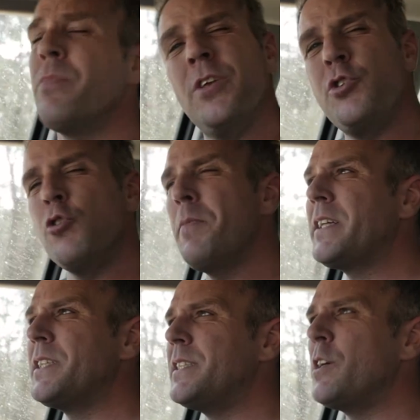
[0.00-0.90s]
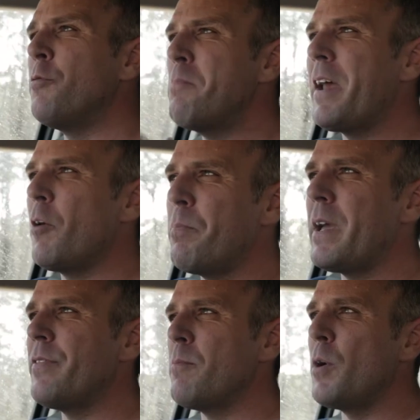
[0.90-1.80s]
The Duramax itself may not
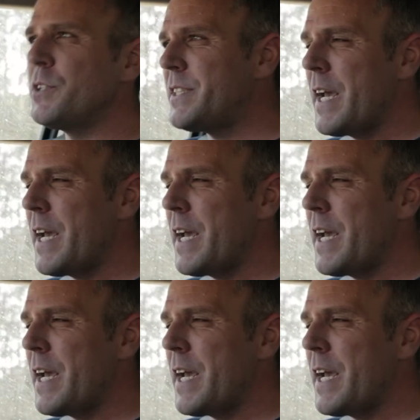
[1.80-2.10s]
be the most